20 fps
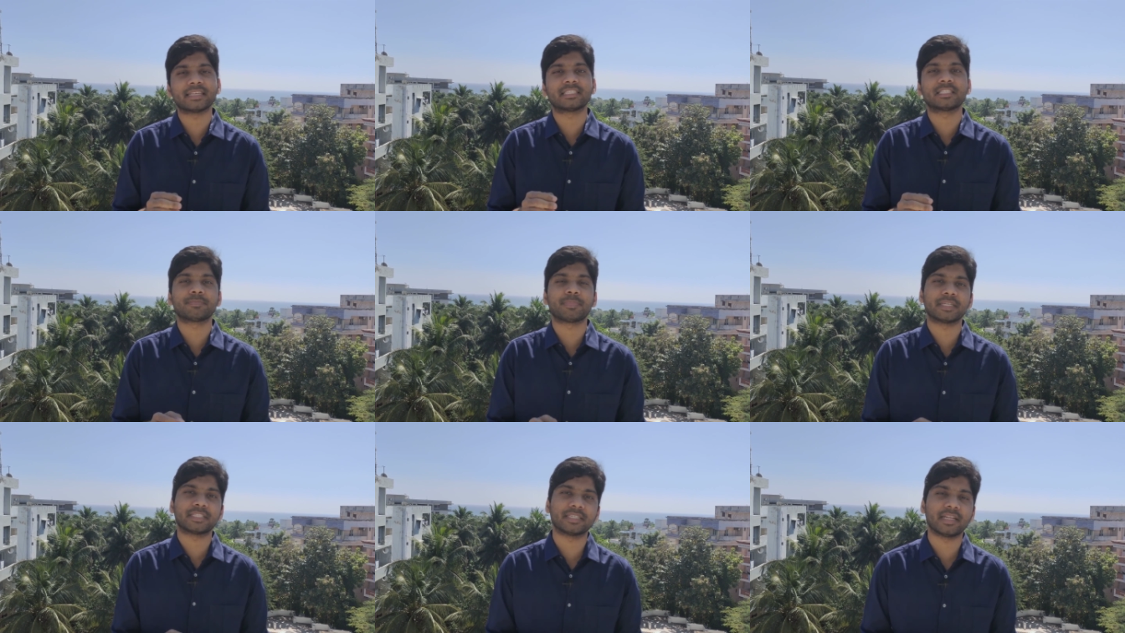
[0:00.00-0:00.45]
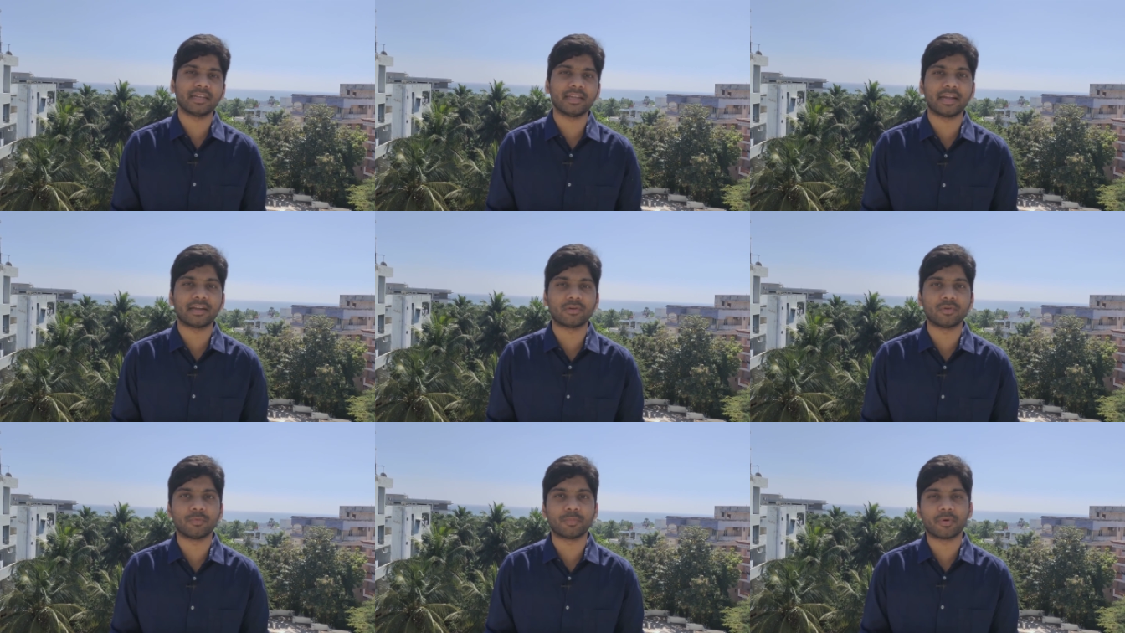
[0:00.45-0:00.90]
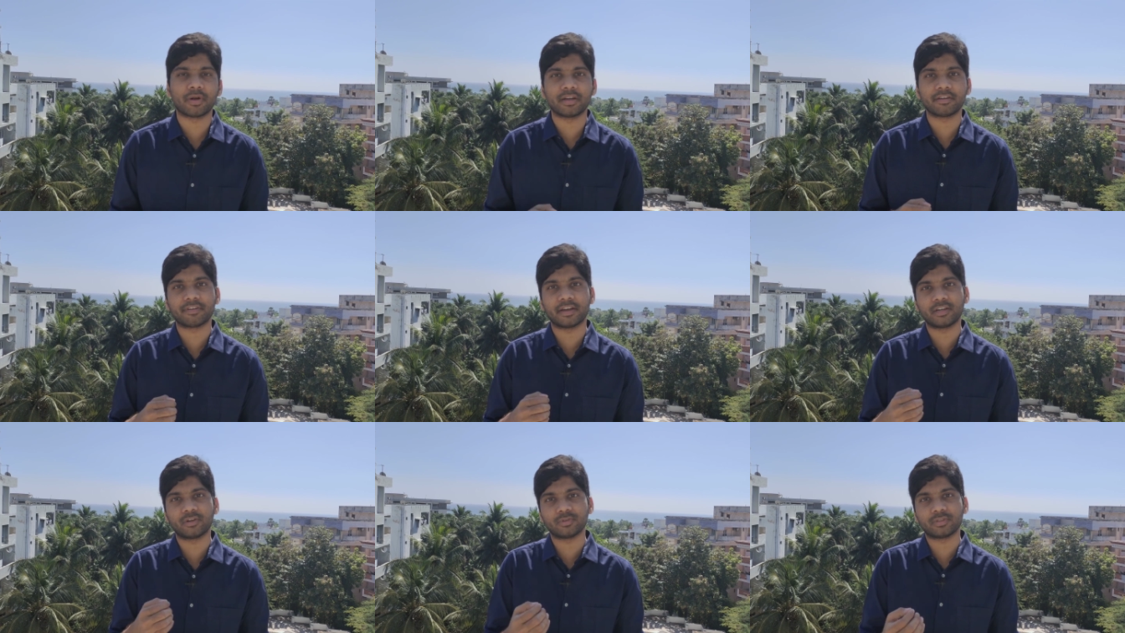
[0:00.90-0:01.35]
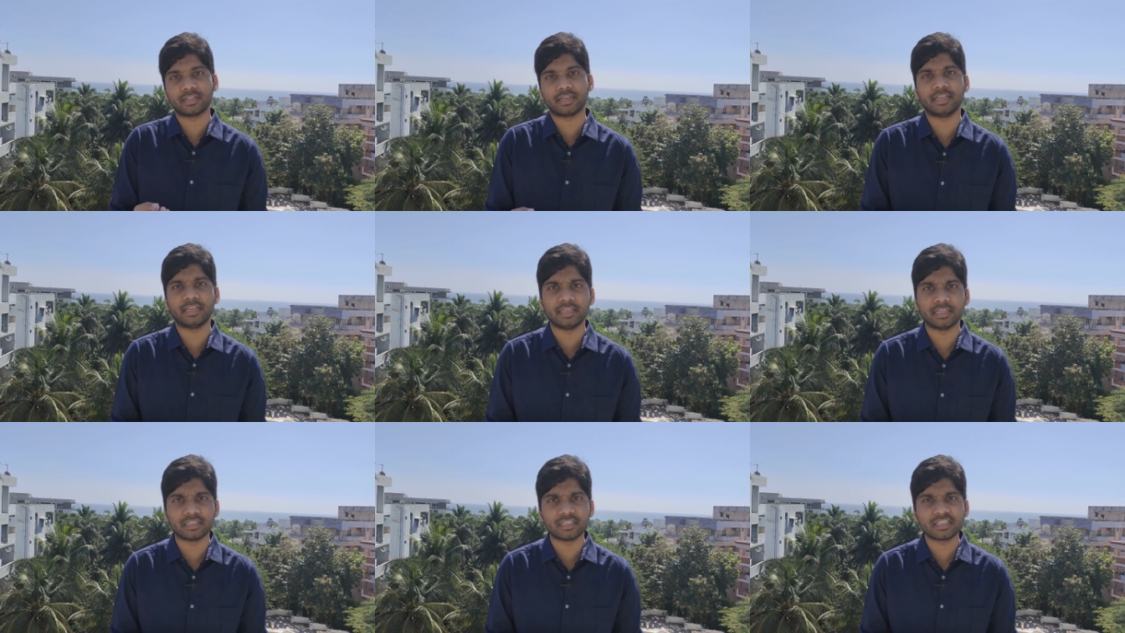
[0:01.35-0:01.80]
especially at 2.5 to
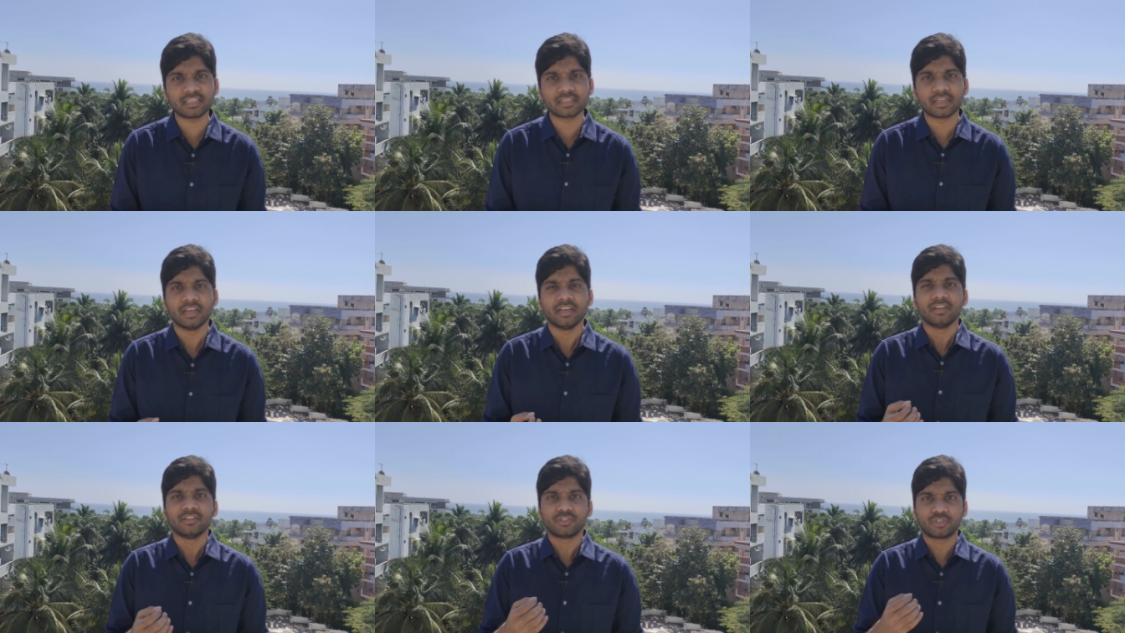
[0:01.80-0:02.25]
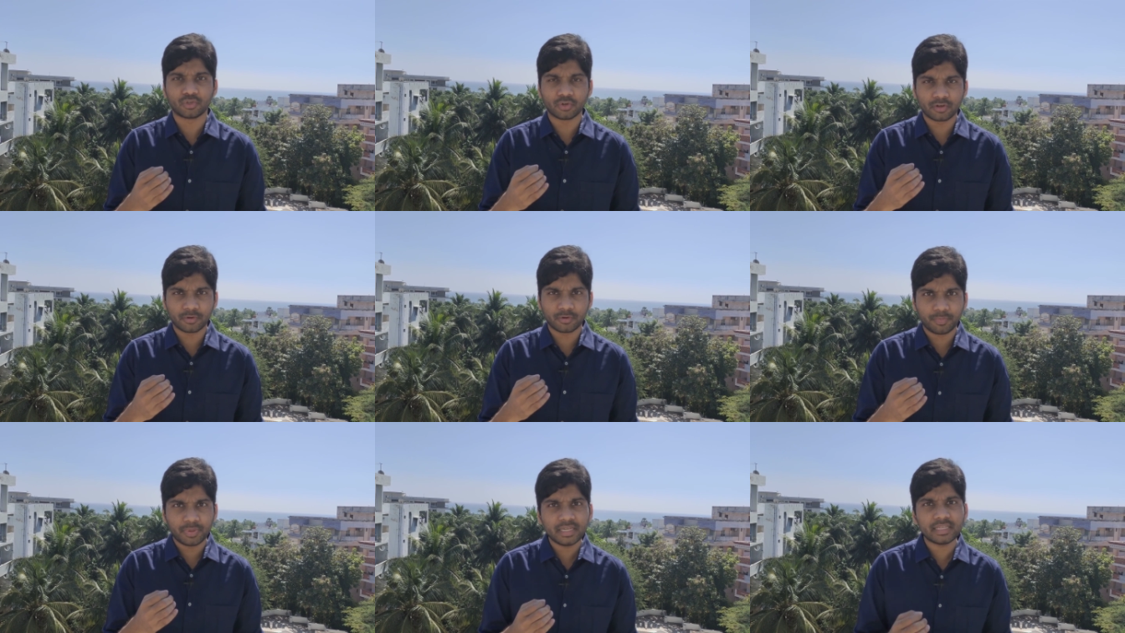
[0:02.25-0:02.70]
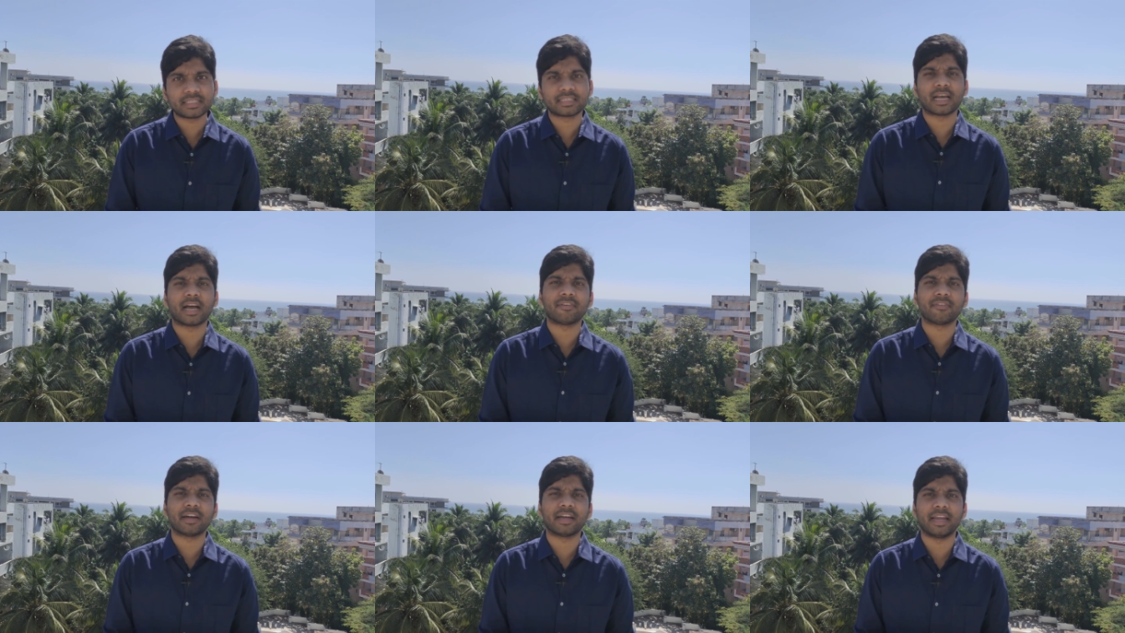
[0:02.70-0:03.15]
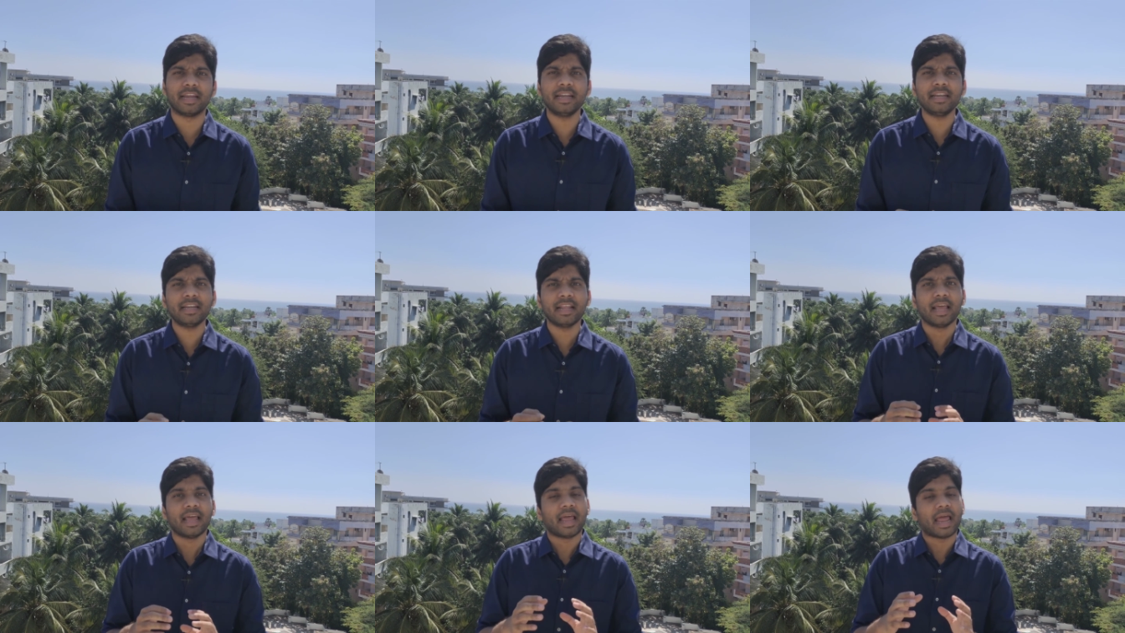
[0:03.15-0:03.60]
3 years, should be Java
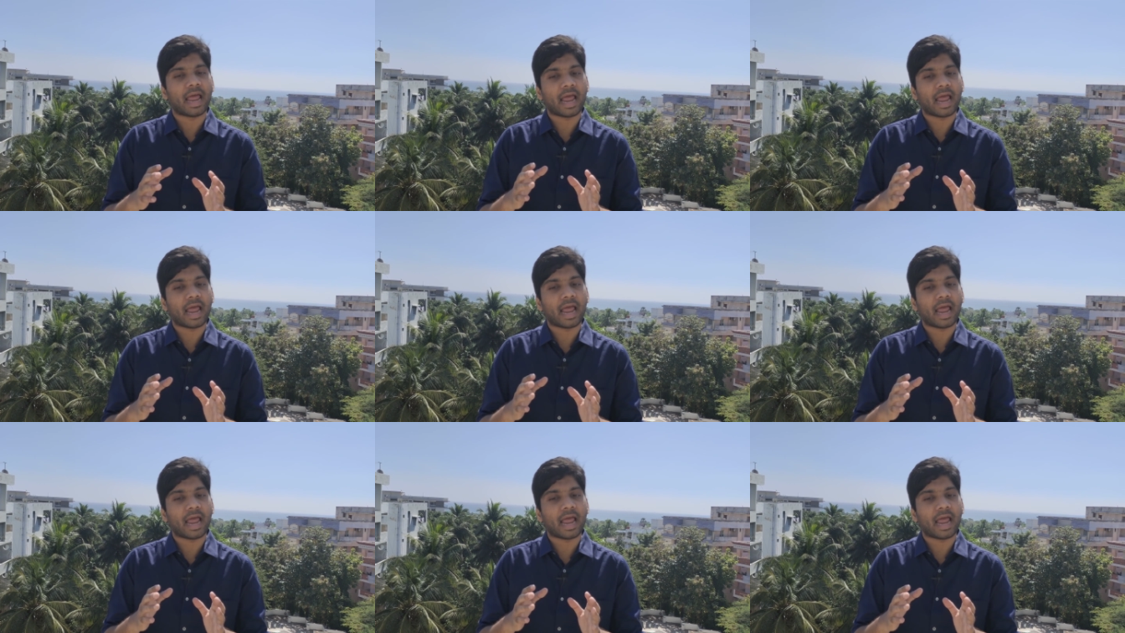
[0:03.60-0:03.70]
8.